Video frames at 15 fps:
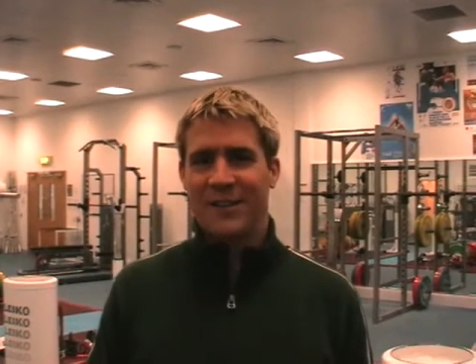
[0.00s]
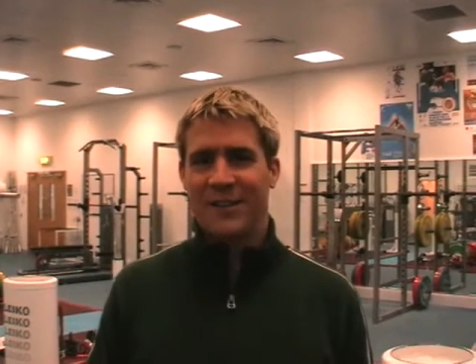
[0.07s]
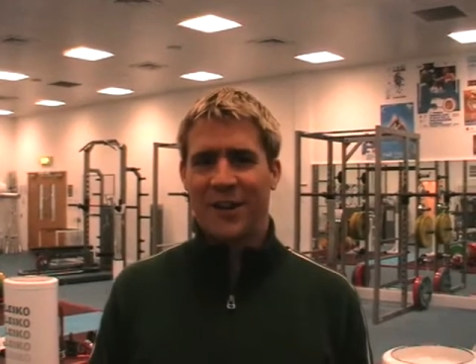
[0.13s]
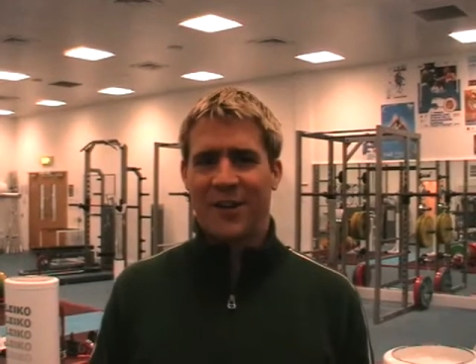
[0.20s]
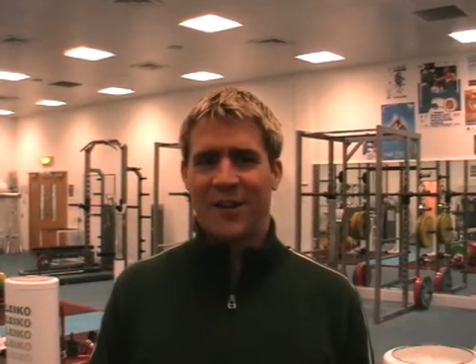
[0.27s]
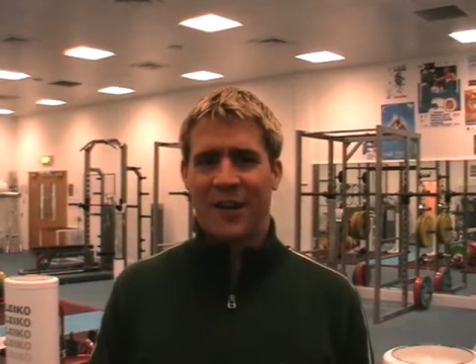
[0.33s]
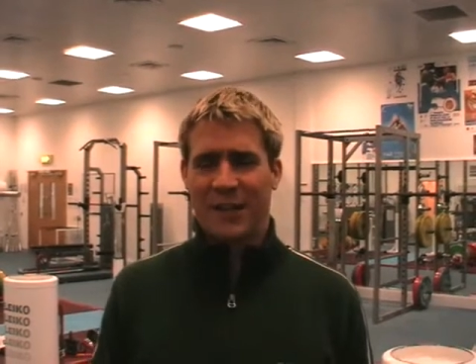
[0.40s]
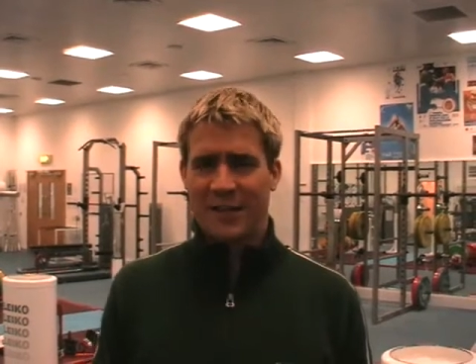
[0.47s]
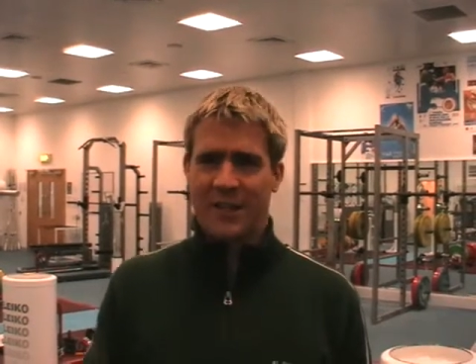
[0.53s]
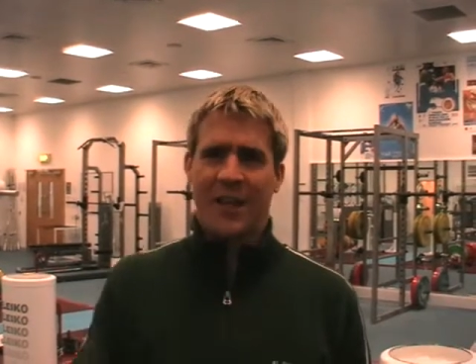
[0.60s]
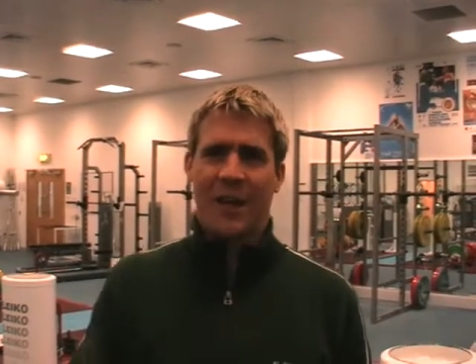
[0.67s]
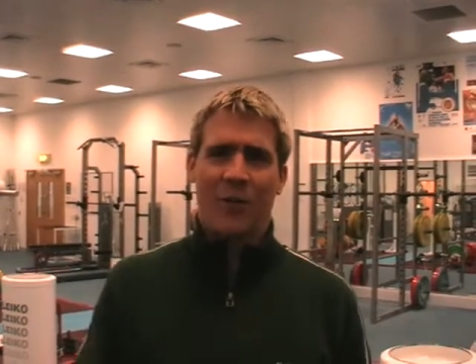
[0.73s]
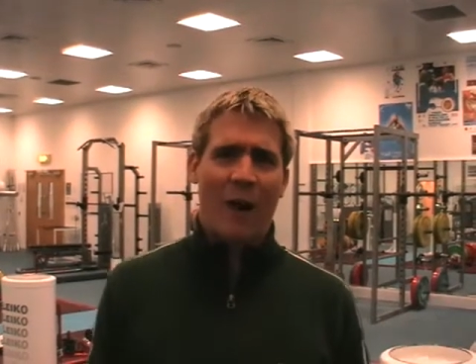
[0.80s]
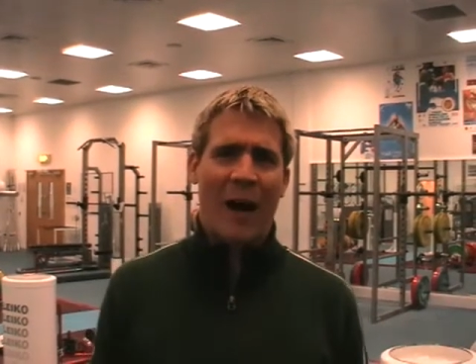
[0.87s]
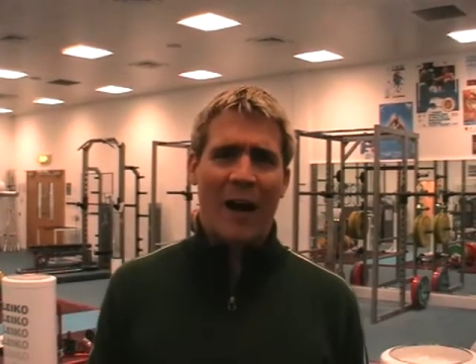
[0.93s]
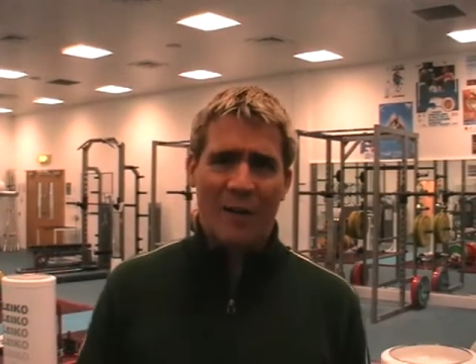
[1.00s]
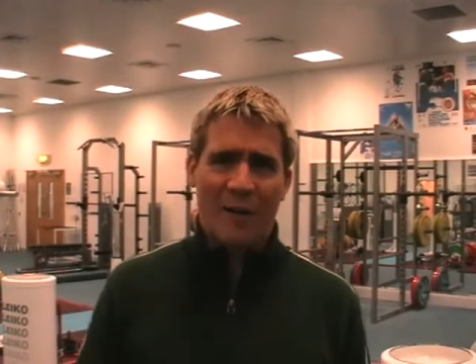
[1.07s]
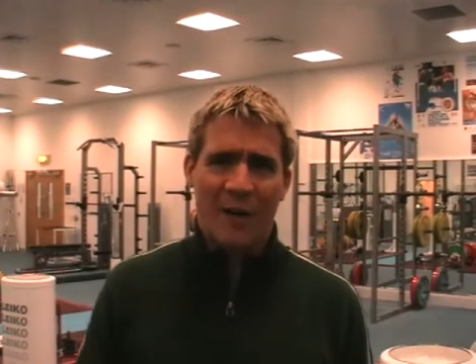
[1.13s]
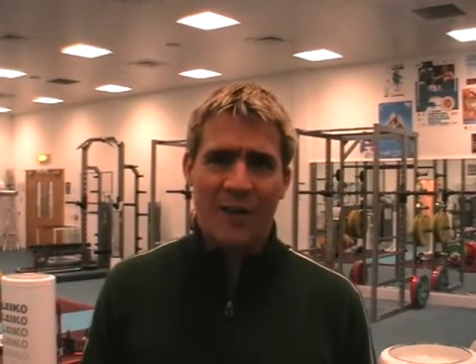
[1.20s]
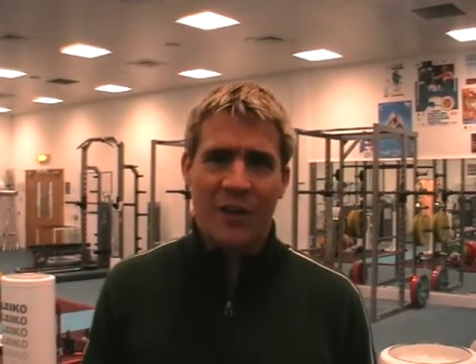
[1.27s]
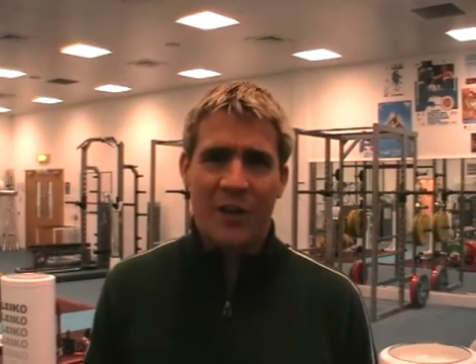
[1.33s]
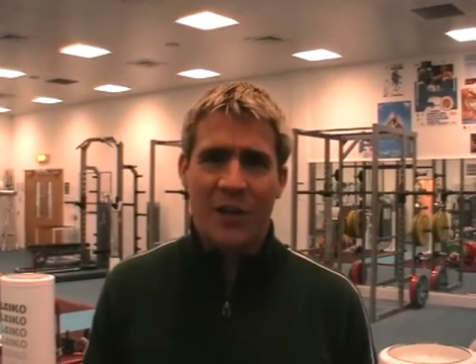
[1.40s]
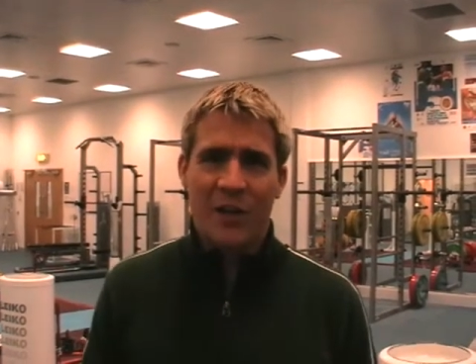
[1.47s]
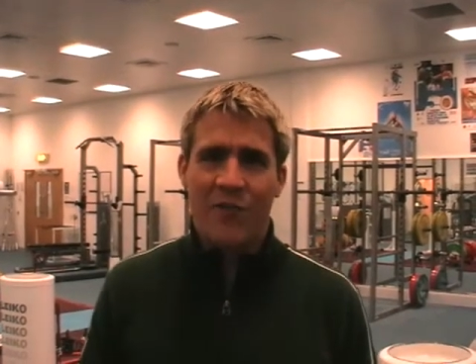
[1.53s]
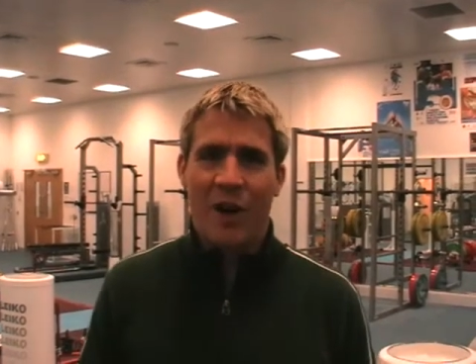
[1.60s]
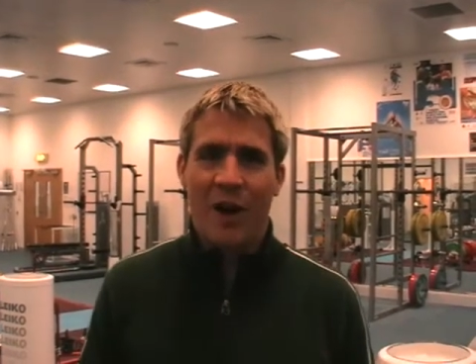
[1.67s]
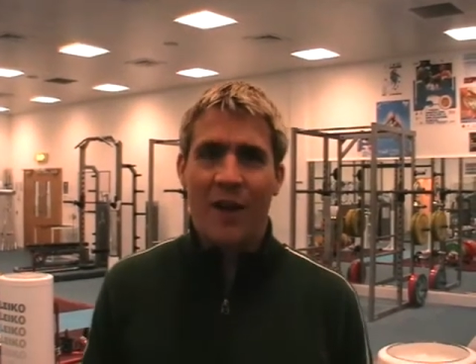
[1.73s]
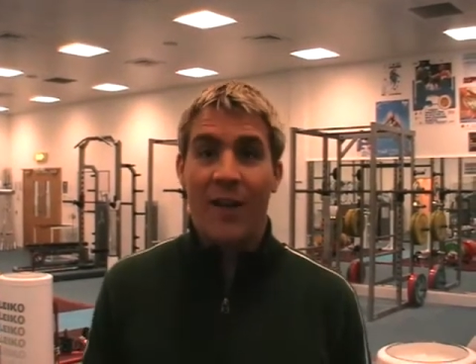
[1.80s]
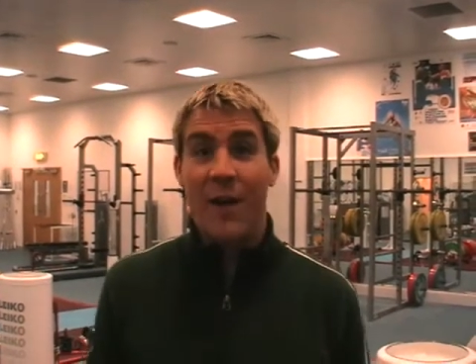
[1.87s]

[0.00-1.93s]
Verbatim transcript: So I asked the guy, well, how fast can you run?